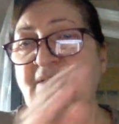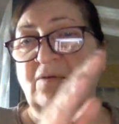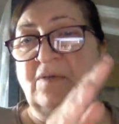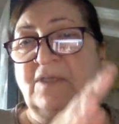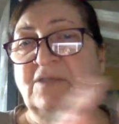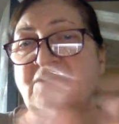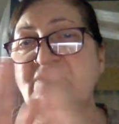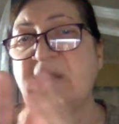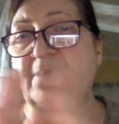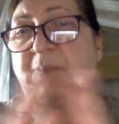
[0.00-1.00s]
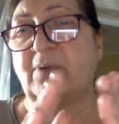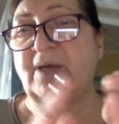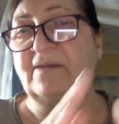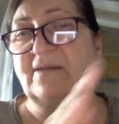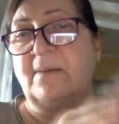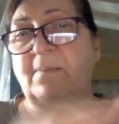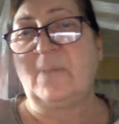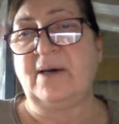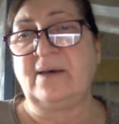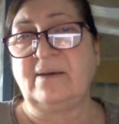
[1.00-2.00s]
You need to separate them
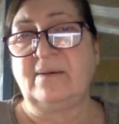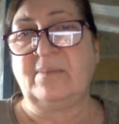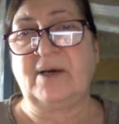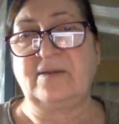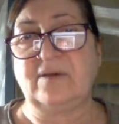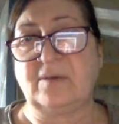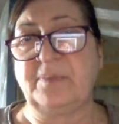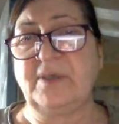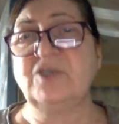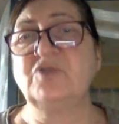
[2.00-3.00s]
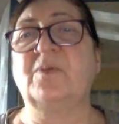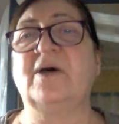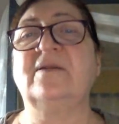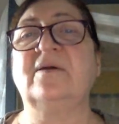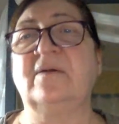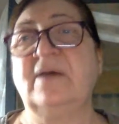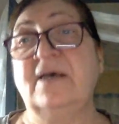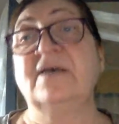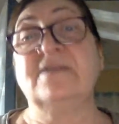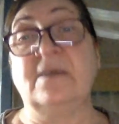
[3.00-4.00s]
by their pitch, by their,
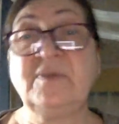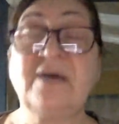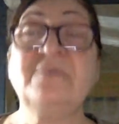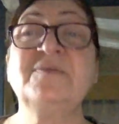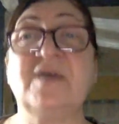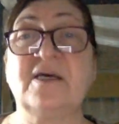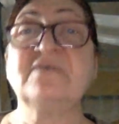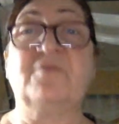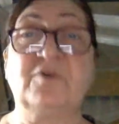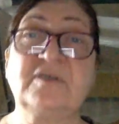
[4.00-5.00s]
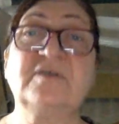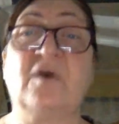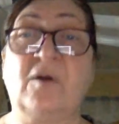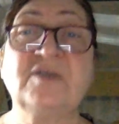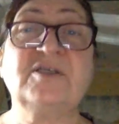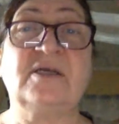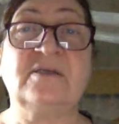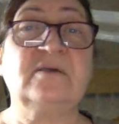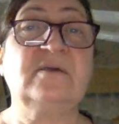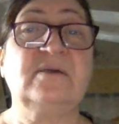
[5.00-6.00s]
sometimes, yes, voices are
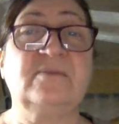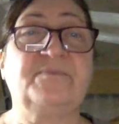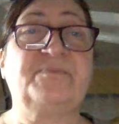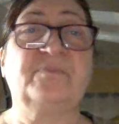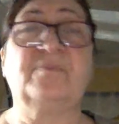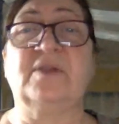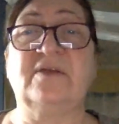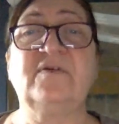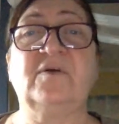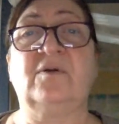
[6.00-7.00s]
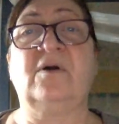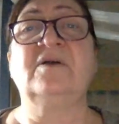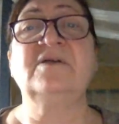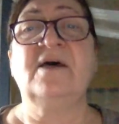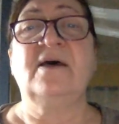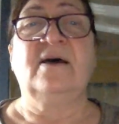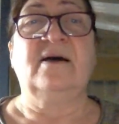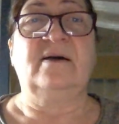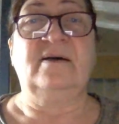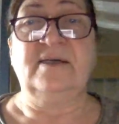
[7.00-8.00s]
gendered, believe it or not.
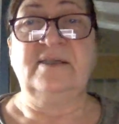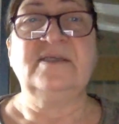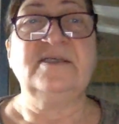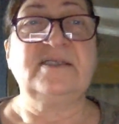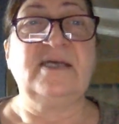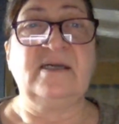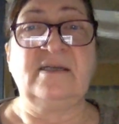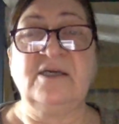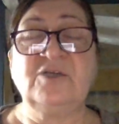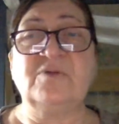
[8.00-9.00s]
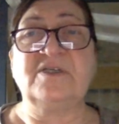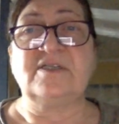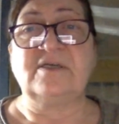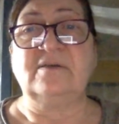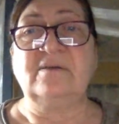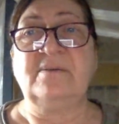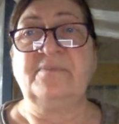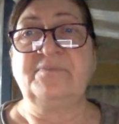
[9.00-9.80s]
In this day and age, we still